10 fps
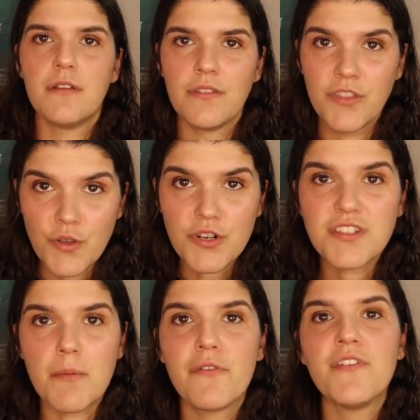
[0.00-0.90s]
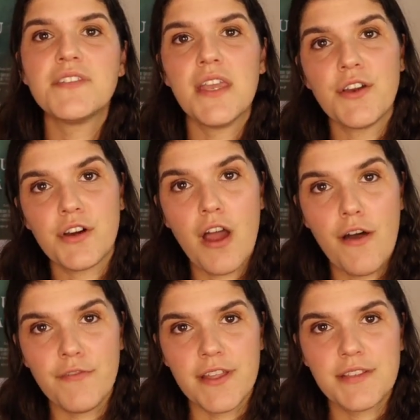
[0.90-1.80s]
Those are some of his inner
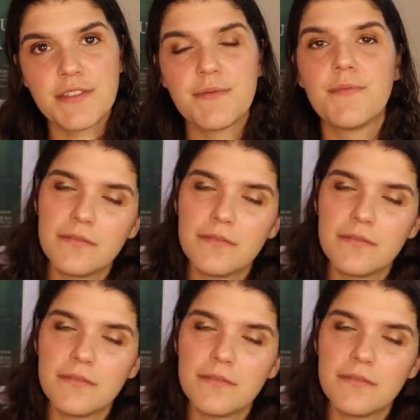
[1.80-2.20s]
conflicts.